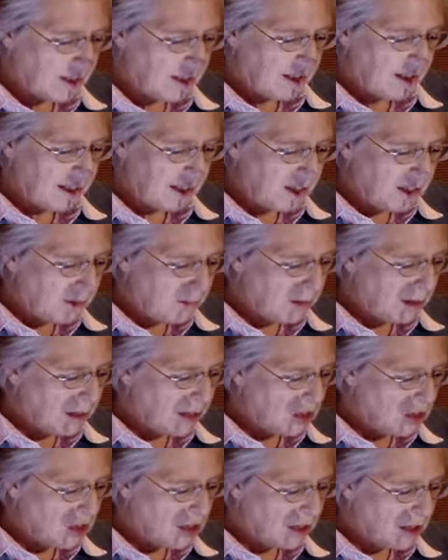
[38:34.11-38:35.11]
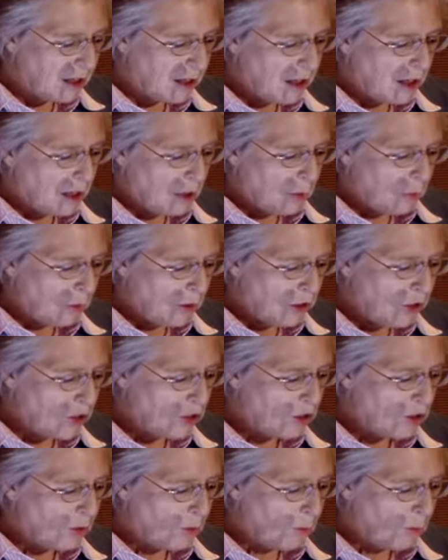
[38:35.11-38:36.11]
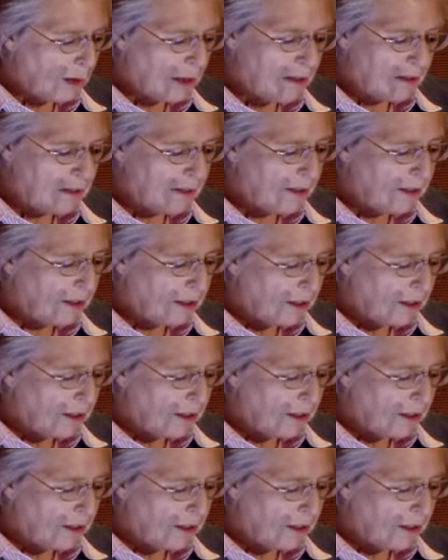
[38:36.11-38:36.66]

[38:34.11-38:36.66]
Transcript: in an image which was